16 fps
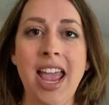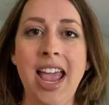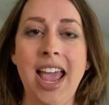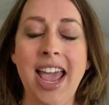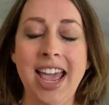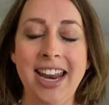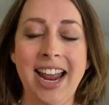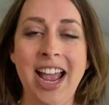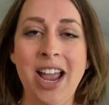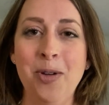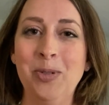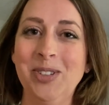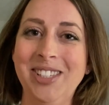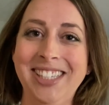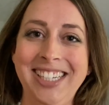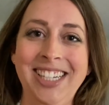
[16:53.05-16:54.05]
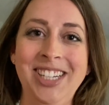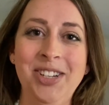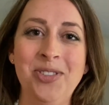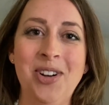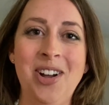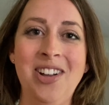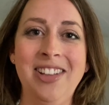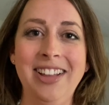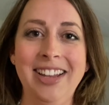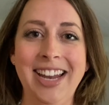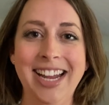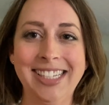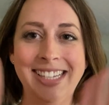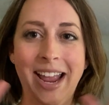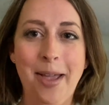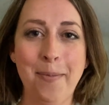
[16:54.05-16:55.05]
And I will see you all
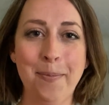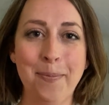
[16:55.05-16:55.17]
next time.